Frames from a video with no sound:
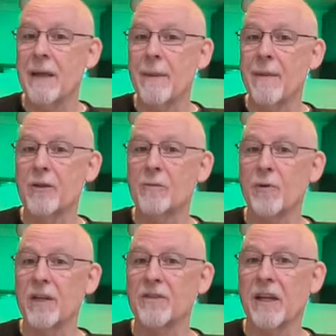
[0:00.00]
and then the
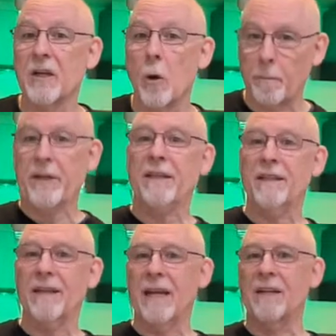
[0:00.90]
spring's going to go
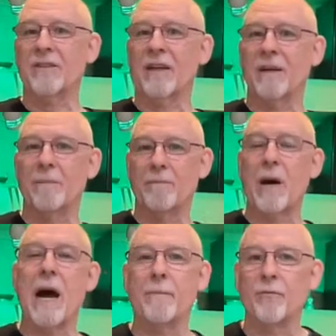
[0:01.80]
bang, and it's going to
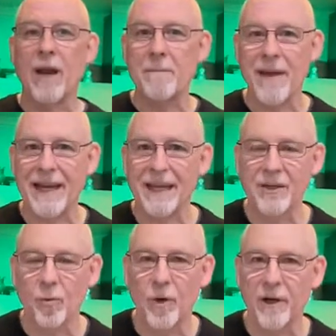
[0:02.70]
pop right back
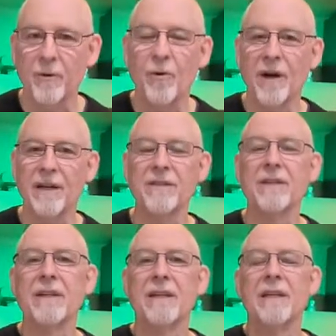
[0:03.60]
into where it was.
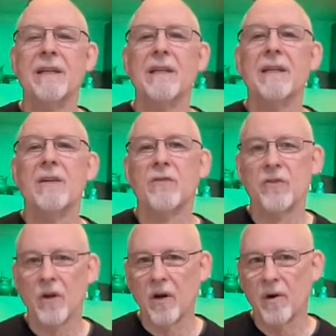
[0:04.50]

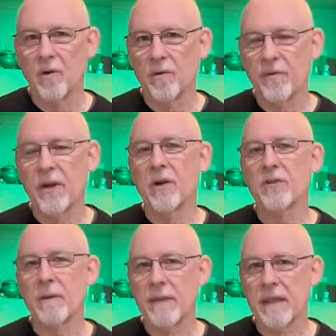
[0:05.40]
So
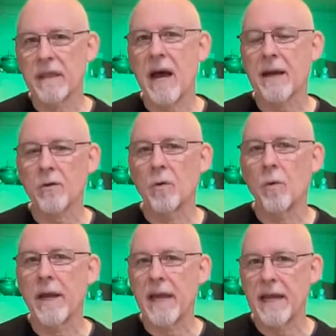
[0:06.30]
there's a methodical
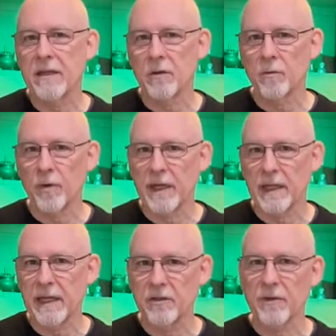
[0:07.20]
way to
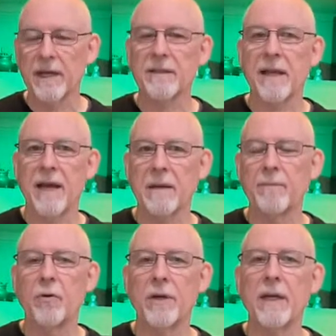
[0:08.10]
really address that
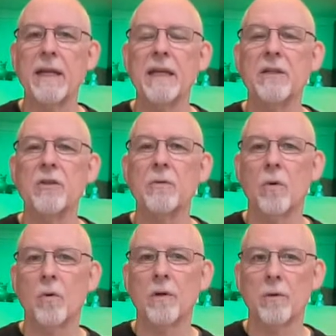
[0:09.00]
and put it into
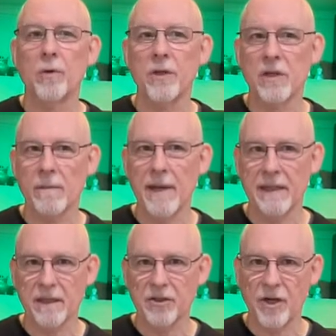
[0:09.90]
order where you can
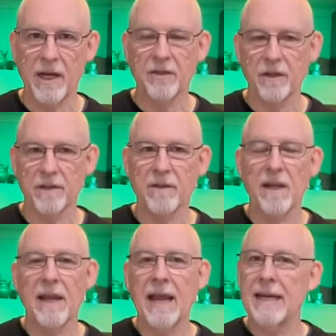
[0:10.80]
make the changes.
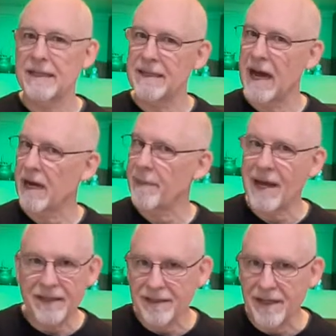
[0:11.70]
And it's not
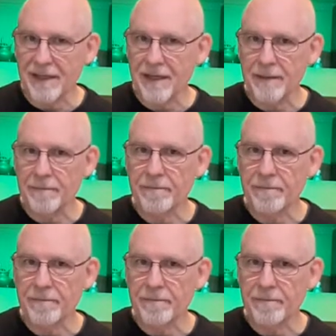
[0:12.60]
about a sticking.